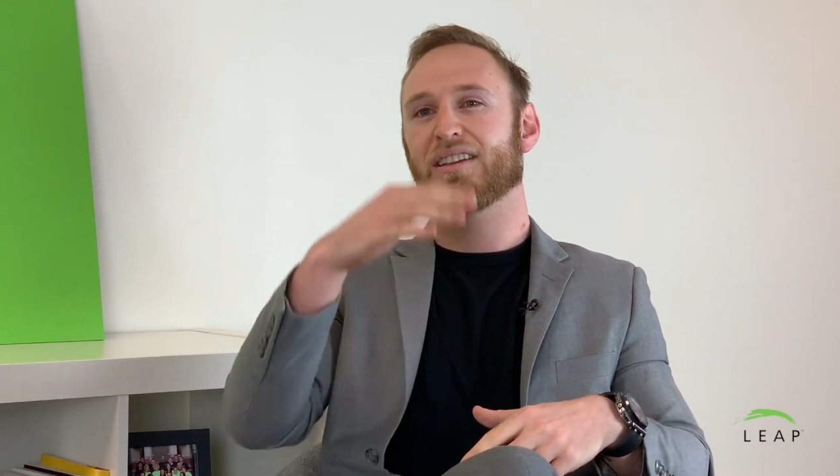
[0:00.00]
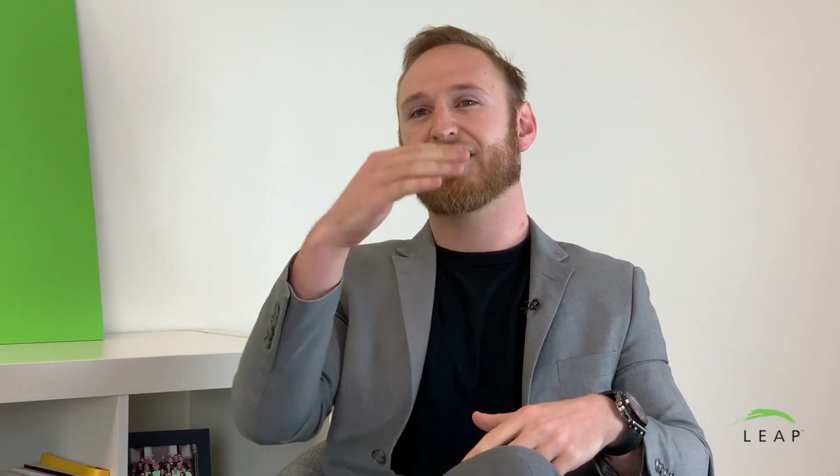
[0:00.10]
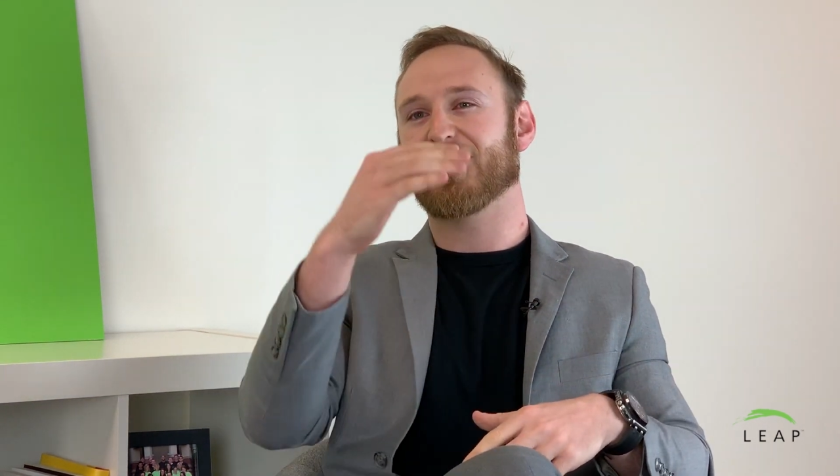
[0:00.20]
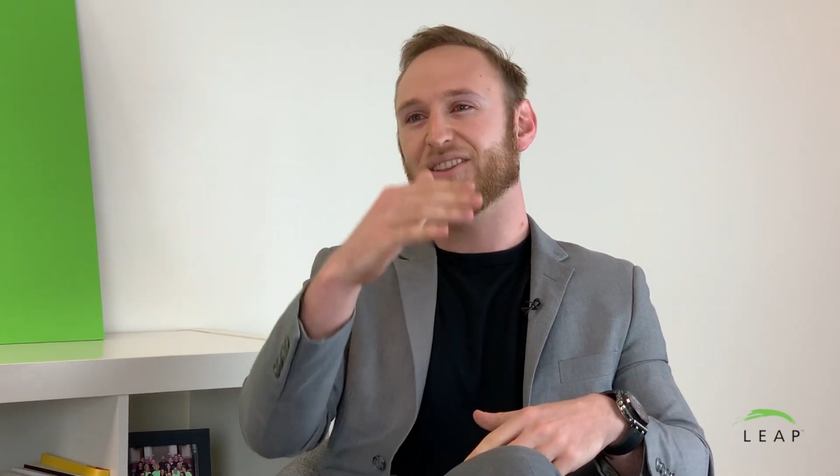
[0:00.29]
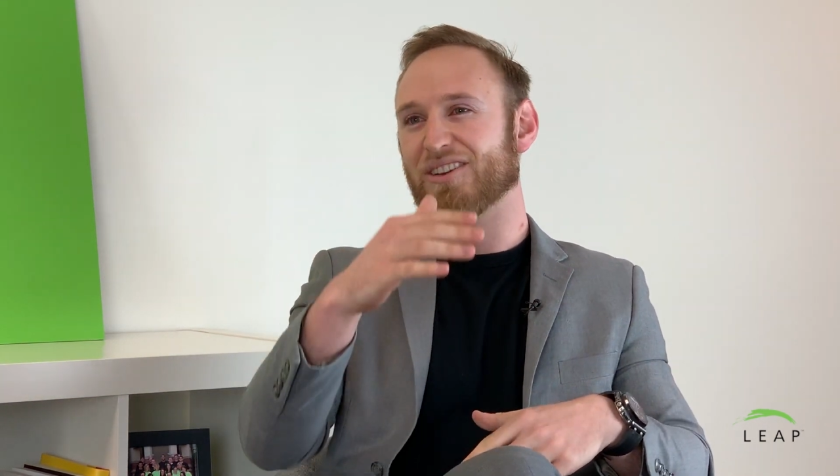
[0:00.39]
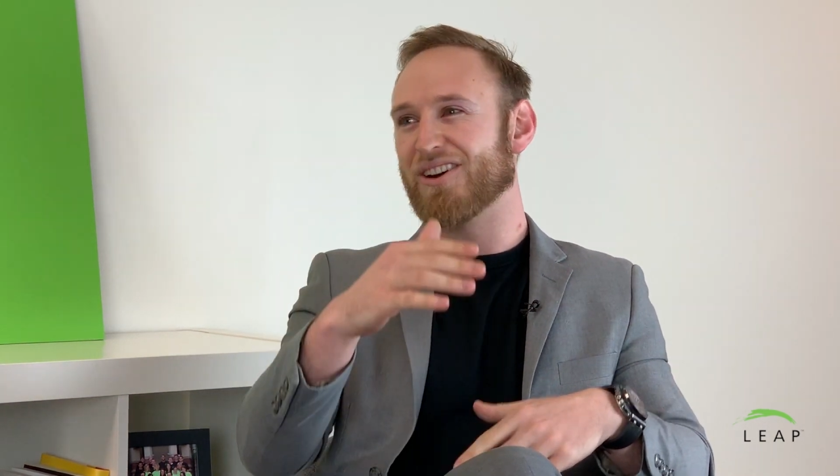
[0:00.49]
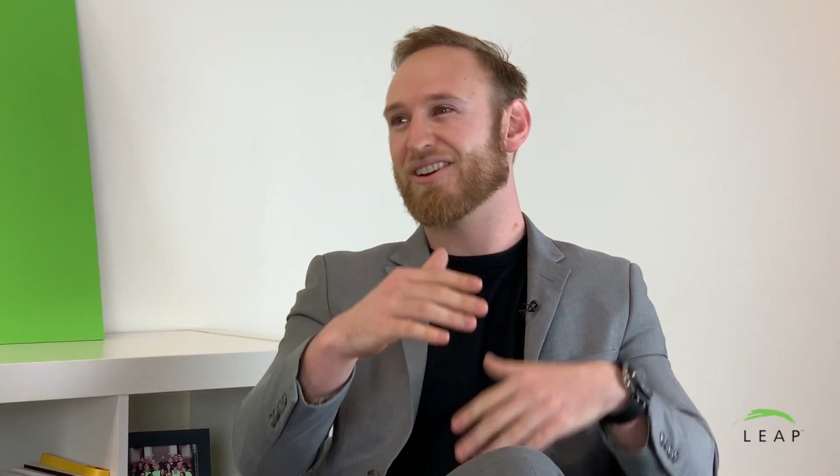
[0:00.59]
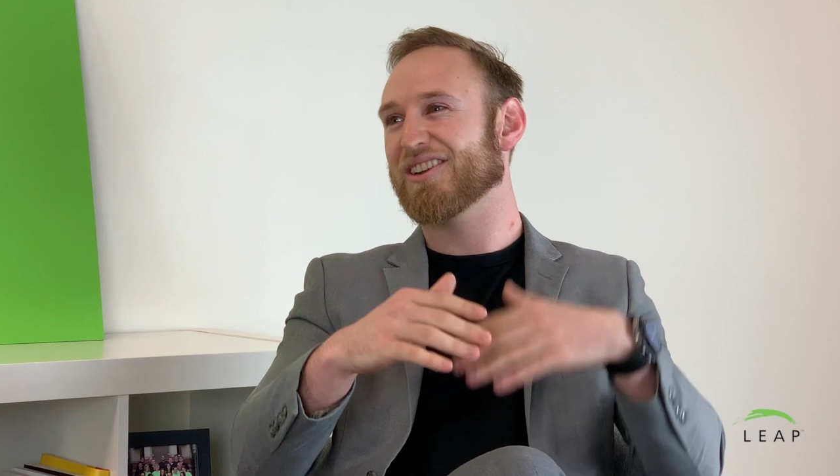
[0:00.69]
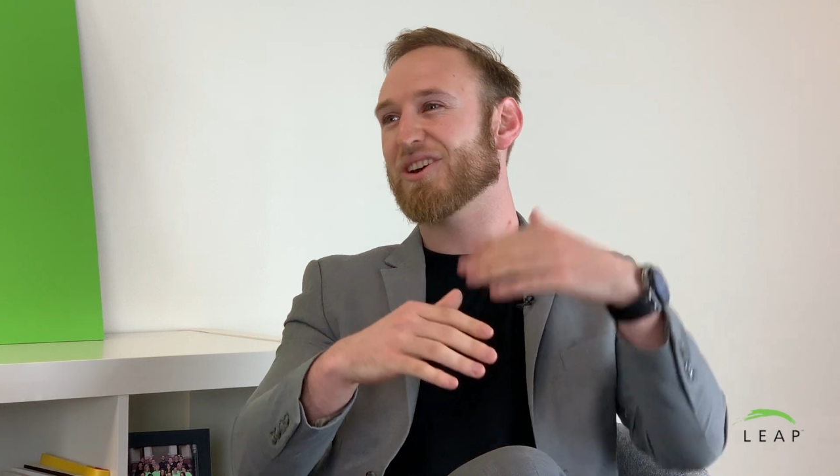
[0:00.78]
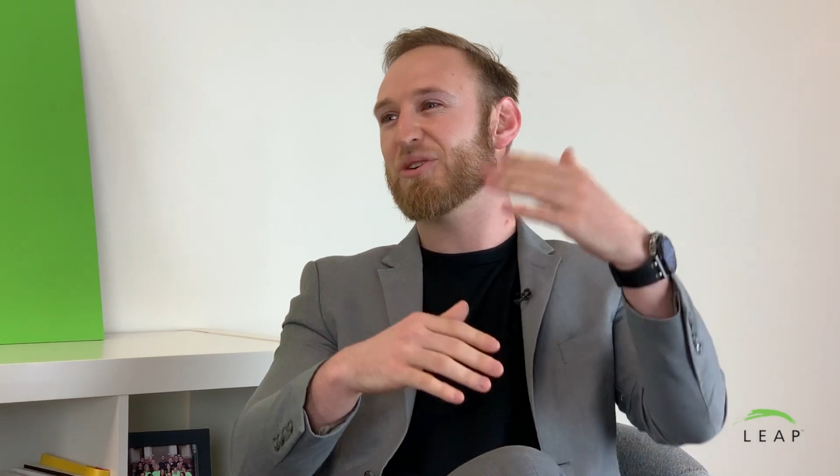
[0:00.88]
they got the
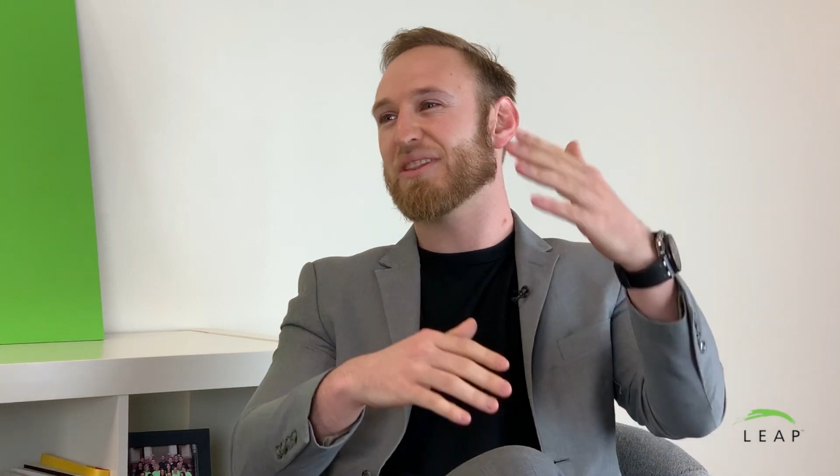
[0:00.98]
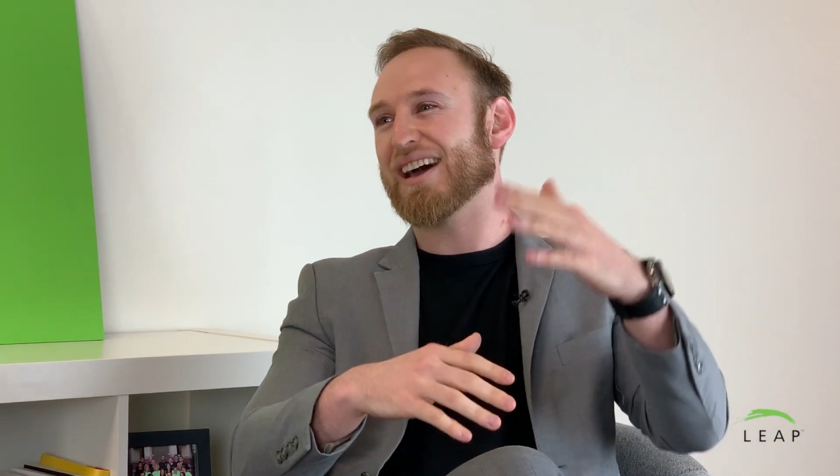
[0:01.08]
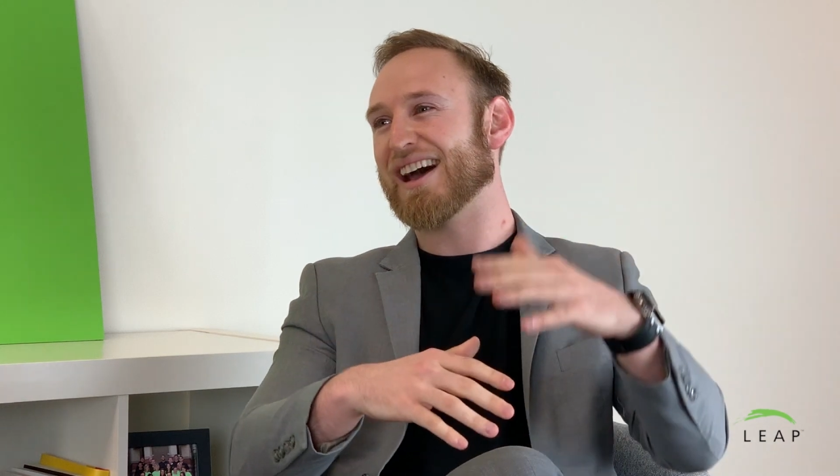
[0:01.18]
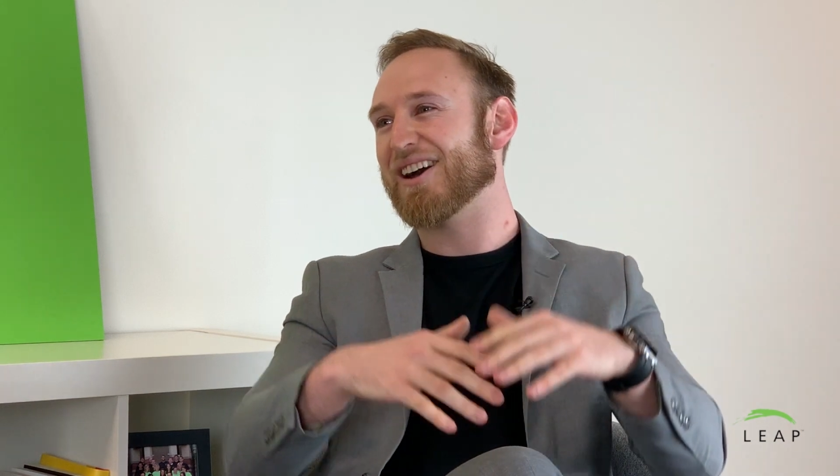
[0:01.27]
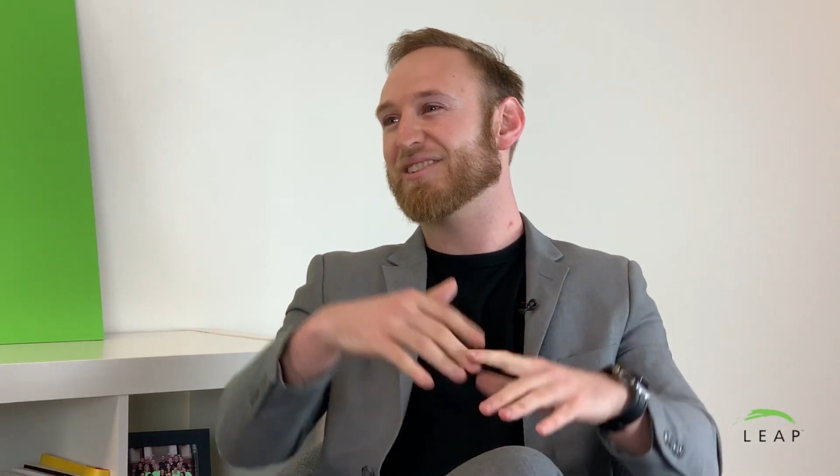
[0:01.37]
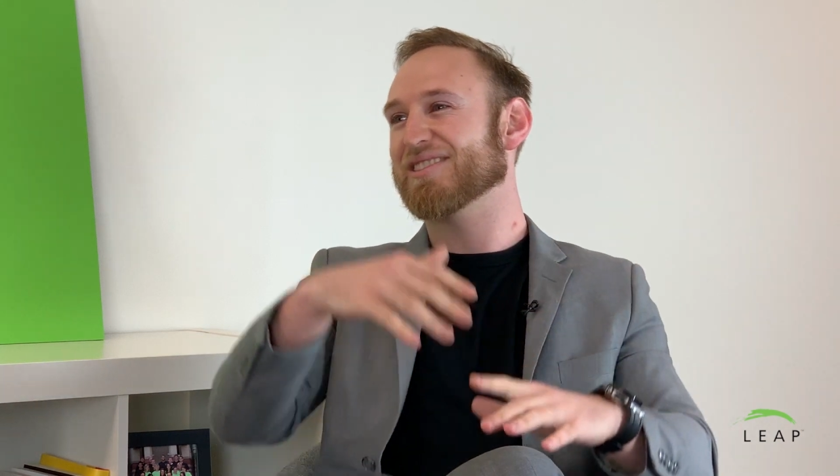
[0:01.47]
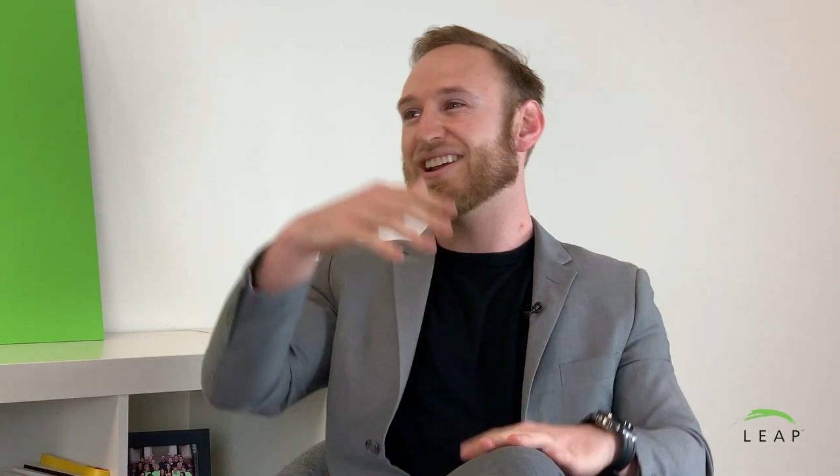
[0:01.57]
condo and the house,